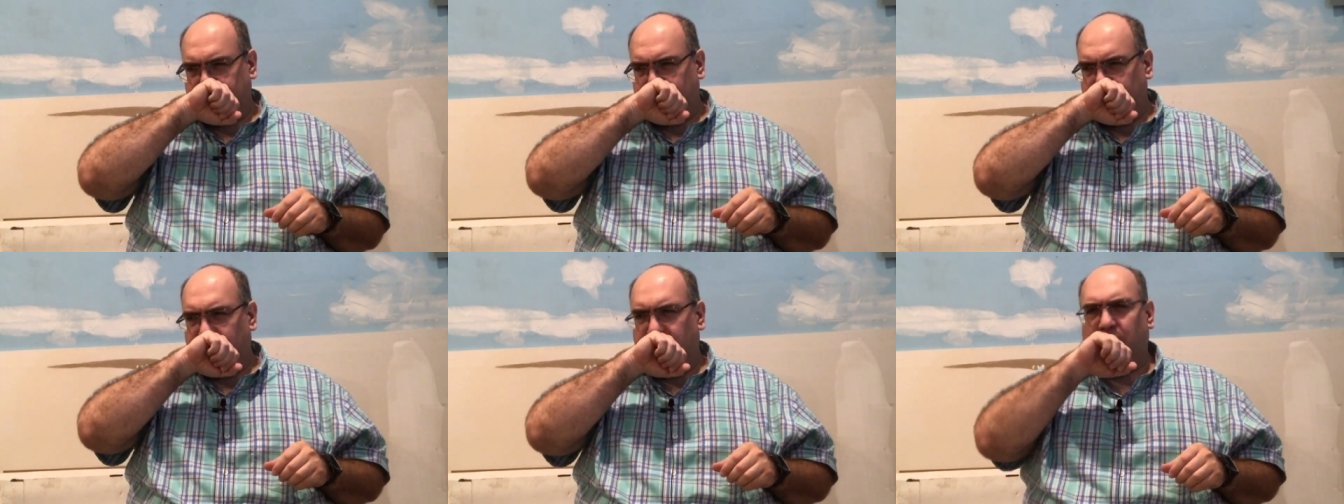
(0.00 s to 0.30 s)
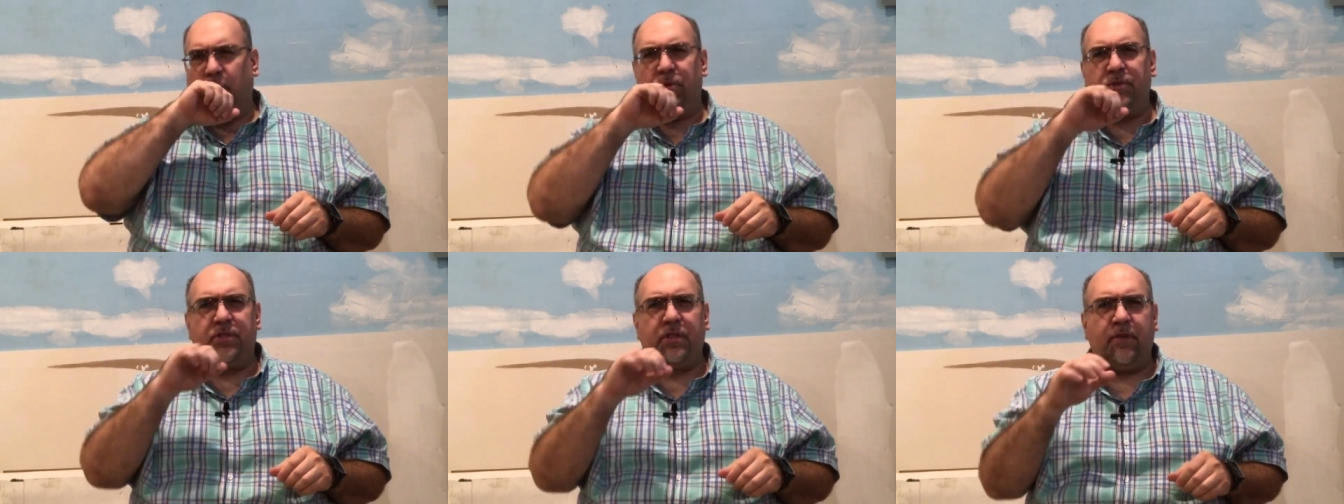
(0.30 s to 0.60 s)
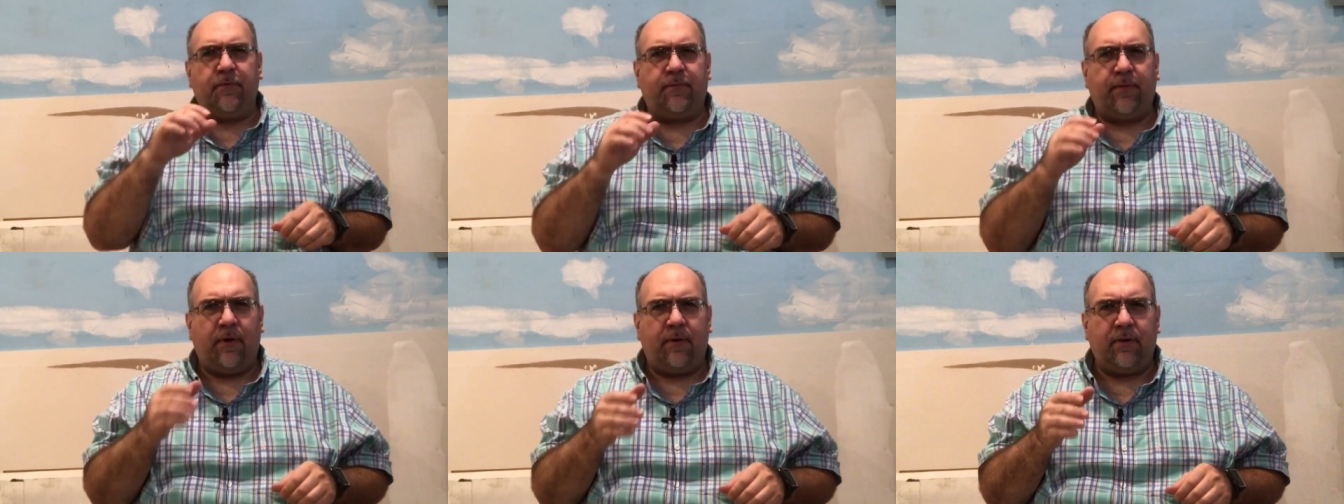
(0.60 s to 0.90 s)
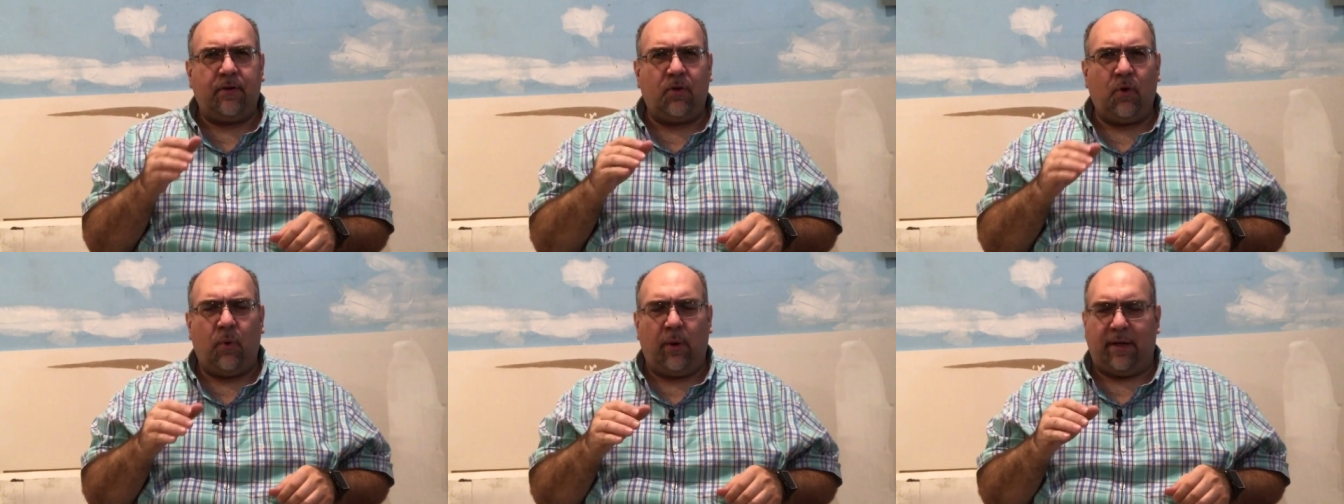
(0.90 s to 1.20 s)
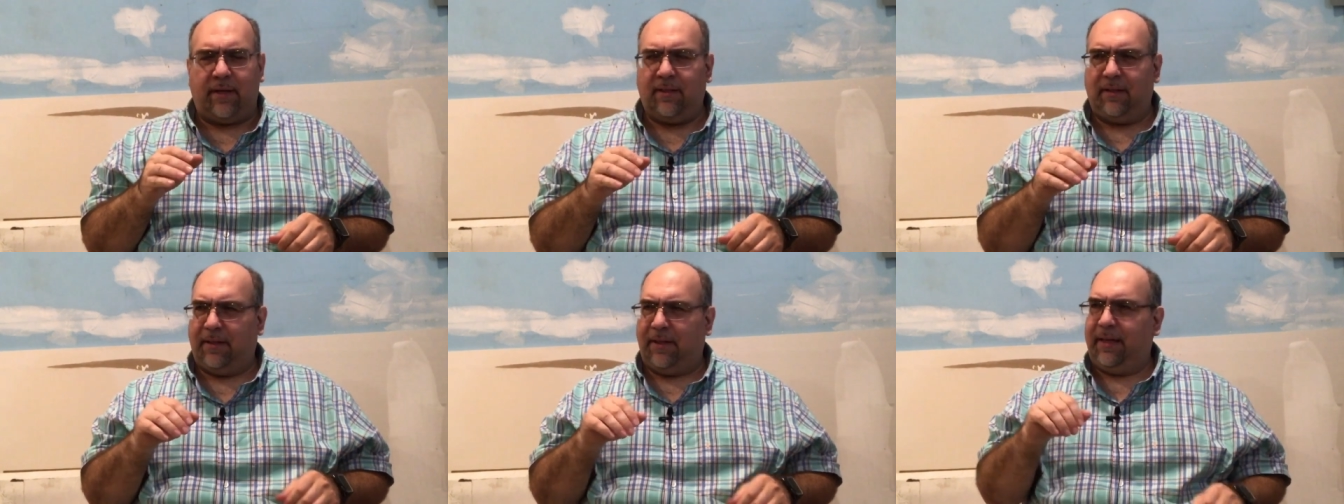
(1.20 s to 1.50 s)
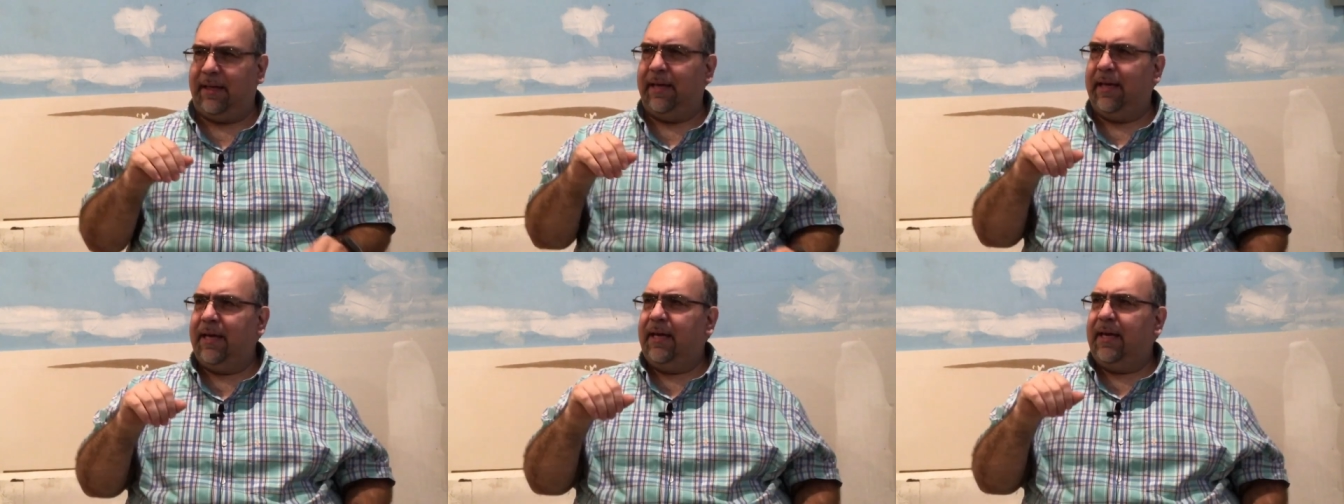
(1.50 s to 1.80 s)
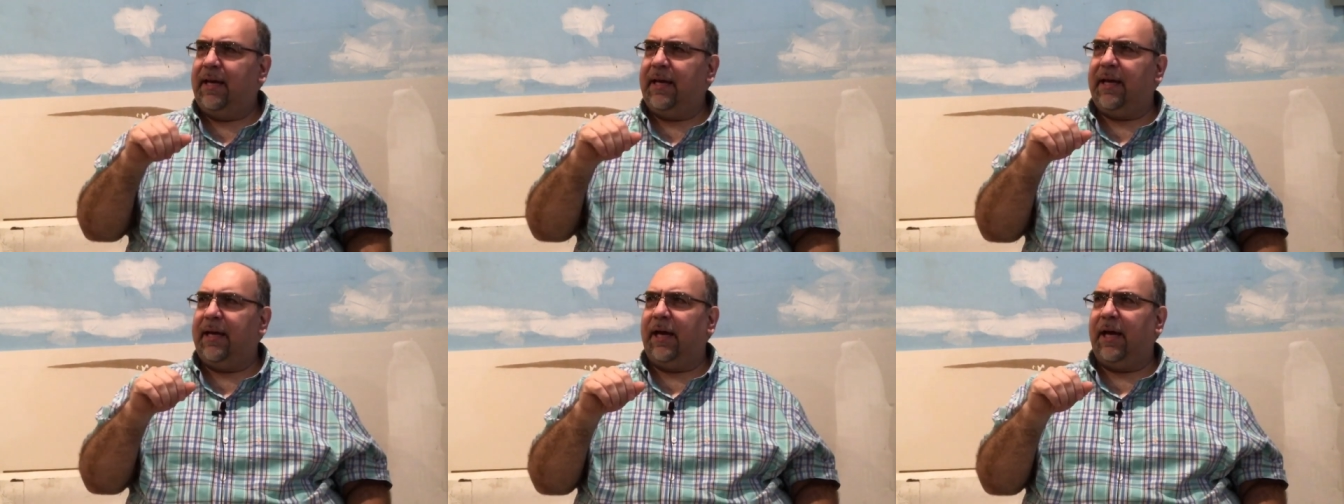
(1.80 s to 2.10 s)
It goes there very quickly.
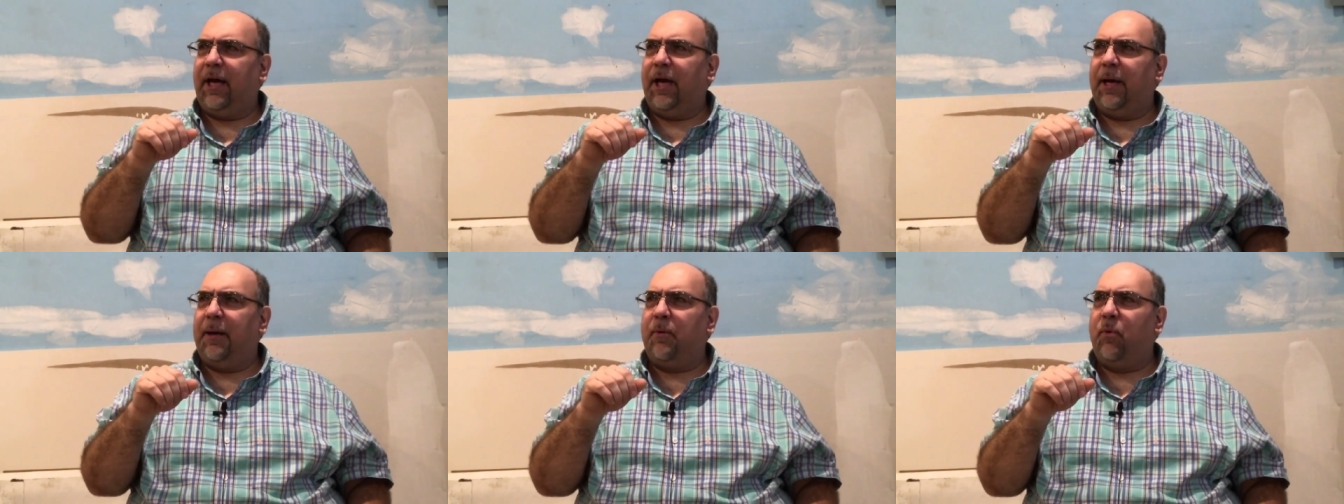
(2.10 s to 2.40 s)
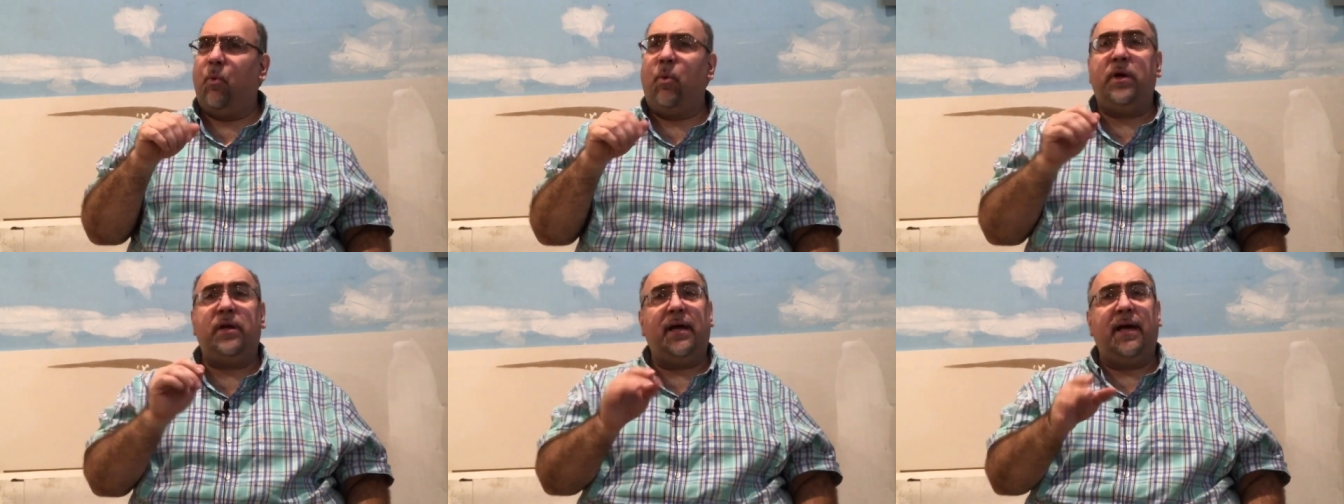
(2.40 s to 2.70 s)
When